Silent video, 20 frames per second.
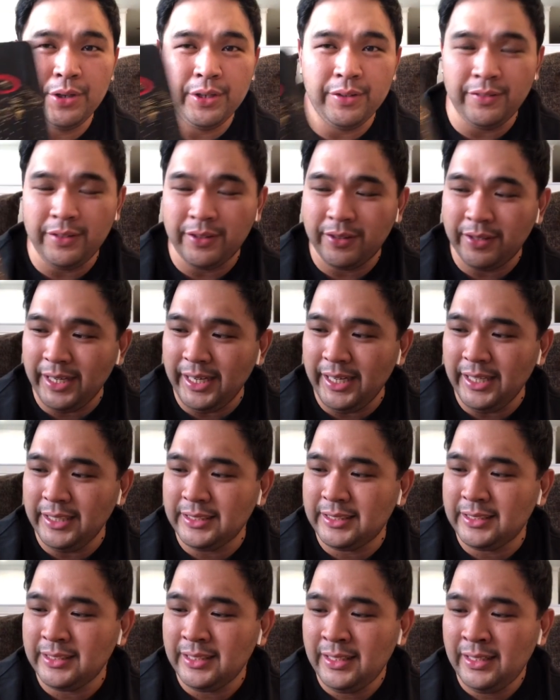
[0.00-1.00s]
Lord of the
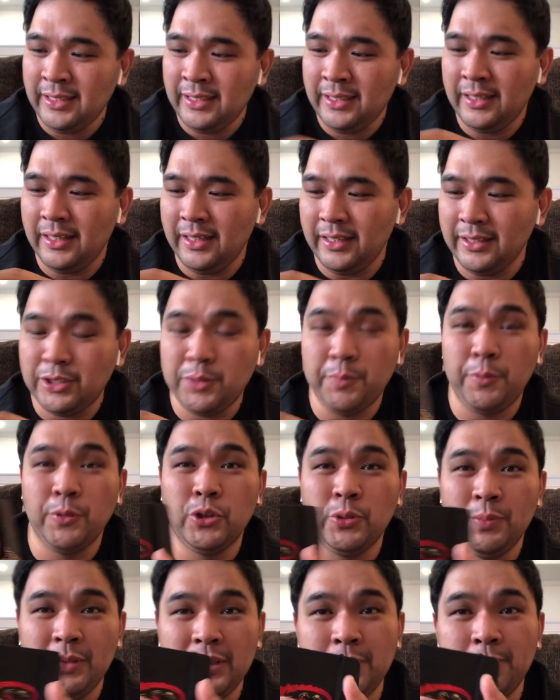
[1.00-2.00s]
Rings. Uh, this is
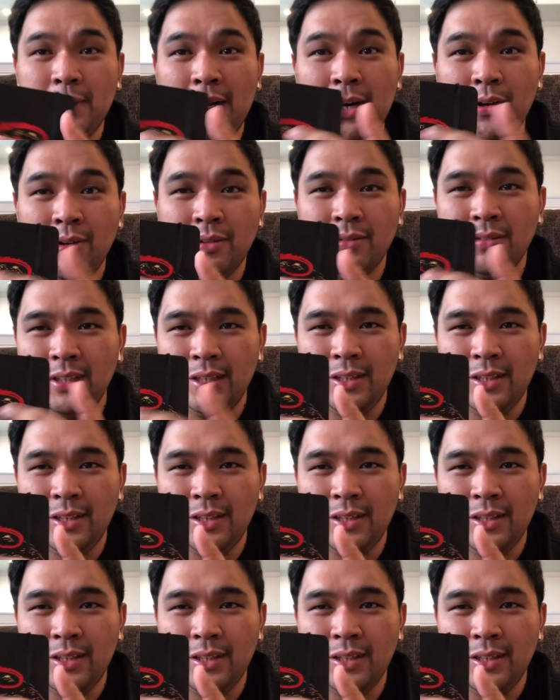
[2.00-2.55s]
supposed to be Smaug,